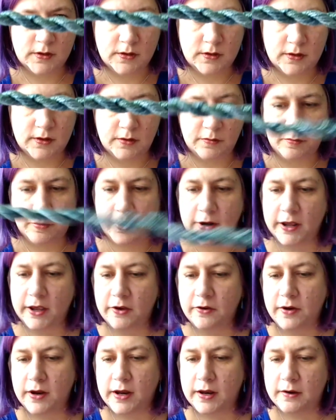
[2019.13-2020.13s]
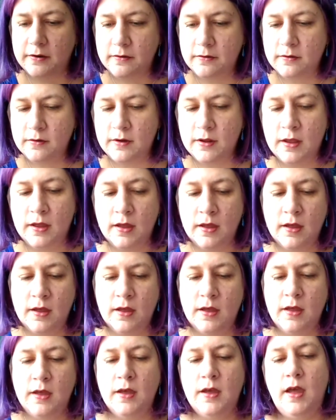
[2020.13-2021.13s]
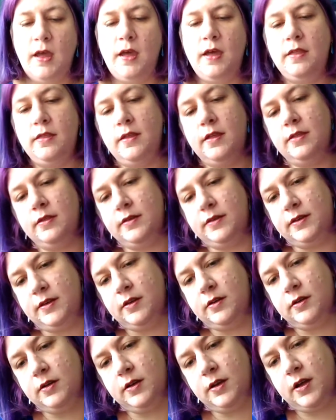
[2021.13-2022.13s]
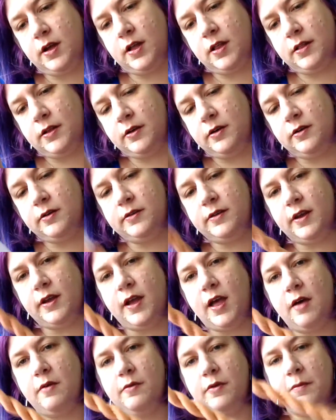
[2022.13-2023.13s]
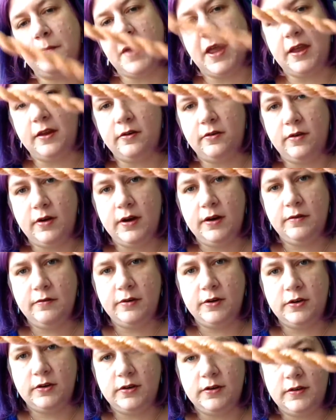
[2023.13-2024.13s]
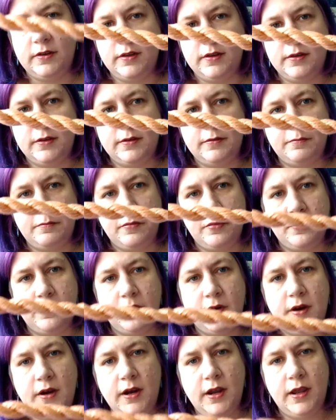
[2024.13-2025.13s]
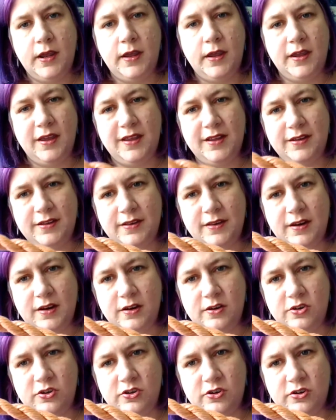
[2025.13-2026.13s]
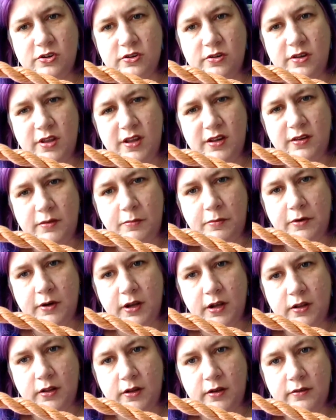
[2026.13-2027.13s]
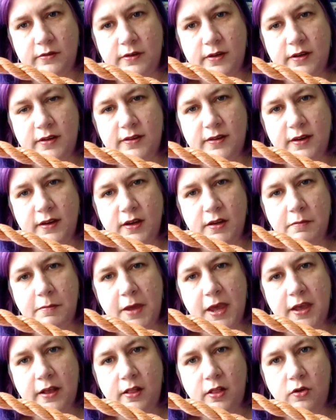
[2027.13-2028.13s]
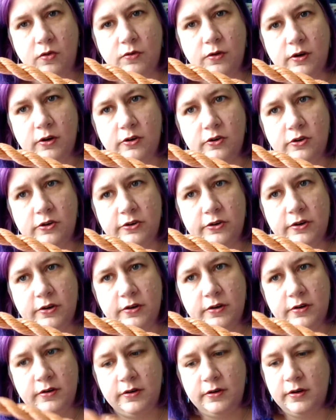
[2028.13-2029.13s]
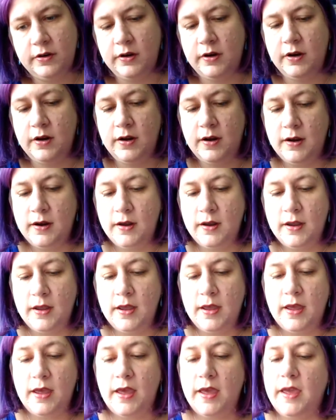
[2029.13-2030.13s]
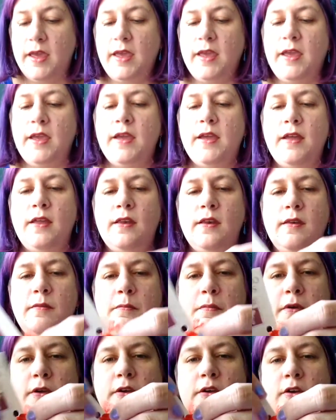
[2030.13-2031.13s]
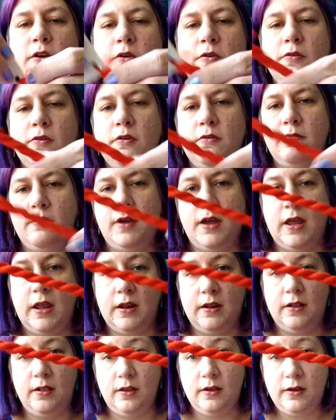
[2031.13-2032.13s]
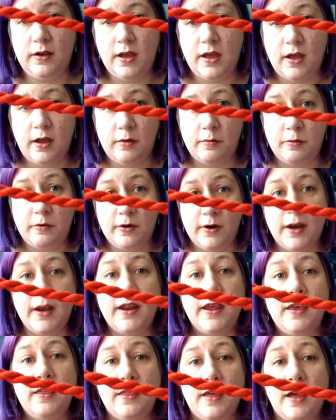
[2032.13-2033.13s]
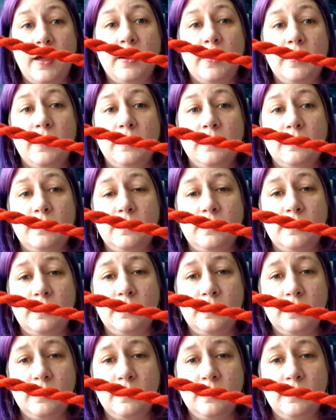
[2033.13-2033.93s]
It's a pretty green. And then the Silken Colors I got were Mandarin, which is this pretty, it's not, that's pretty close. It's like a pale orange. And Pagoda Red. Look how pretty that is.